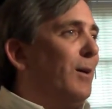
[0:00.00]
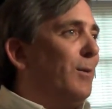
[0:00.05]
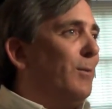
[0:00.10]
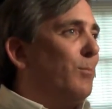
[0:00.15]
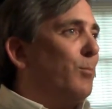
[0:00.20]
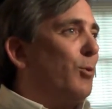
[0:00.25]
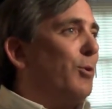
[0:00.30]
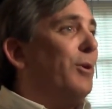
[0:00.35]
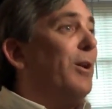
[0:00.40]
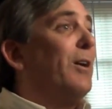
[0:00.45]

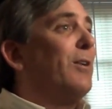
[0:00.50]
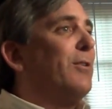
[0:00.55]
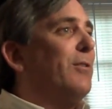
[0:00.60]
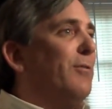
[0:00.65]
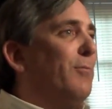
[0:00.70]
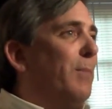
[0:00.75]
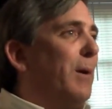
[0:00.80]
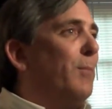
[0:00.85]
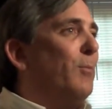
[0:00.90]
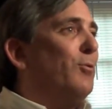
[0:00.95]

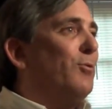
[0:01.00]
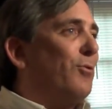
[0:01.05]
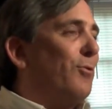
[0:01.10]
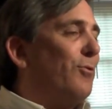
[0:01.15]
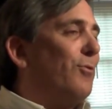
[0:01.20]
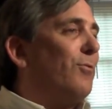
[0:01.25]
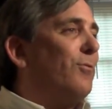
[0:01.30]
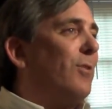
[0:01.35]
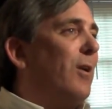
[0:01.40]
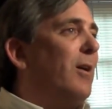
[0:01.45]
productive members of
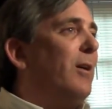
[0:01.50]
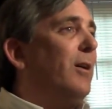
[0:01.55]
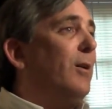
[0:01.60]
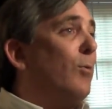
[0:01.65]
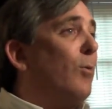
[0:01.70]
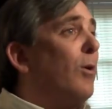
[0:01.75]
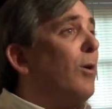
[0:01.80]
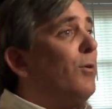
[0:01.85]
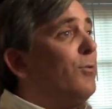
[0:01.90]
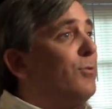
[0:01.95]
society,
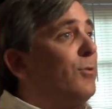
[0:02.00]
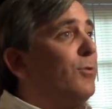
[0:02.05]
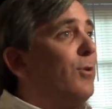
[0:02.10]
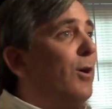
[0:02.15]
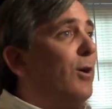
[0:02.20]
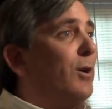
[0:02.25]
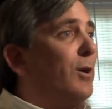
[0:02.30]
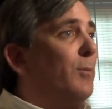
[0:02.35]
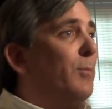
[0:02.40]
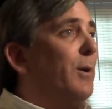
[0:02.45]
we're also
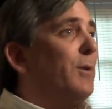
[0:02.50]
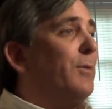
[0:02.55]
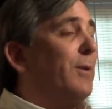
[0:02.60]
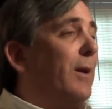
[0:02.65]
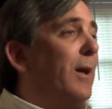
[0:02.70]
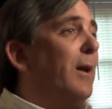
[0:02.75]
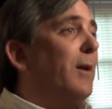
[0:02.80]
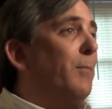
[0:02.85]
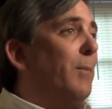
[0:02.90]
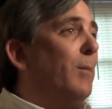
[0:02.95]
talking about the
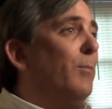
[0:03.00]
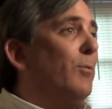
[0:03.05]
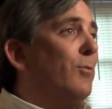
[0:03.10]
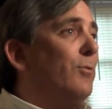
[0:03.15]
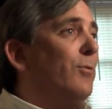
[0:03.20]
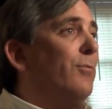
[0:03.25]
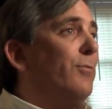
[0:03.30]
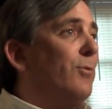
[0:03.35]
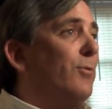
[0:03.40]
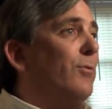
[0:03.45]
gang members
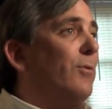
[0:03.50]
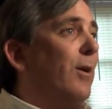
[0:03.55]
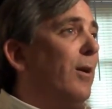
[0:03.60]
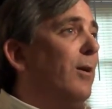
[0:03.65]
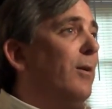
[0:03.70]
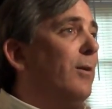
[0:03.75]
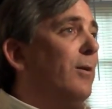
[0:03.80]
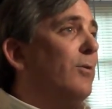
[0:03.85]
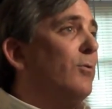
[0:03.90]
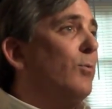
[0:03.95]
of
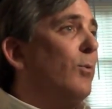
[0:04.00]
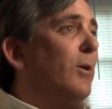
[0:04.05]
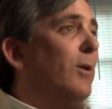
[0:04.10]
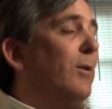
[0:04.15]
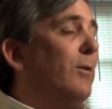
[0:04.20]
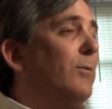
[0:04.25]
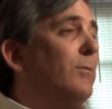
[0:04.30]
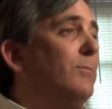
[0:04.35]
society as well.